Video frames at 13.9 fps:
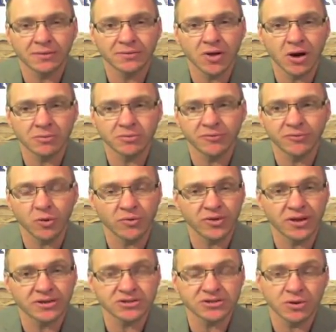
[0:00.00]
long before
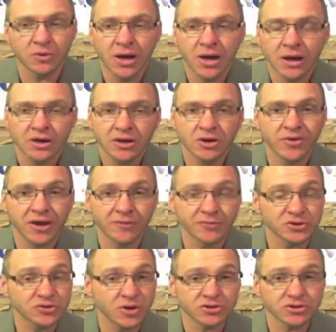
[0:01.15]
this. So, the
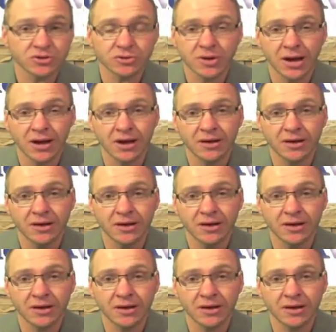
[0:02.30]
infrastructure,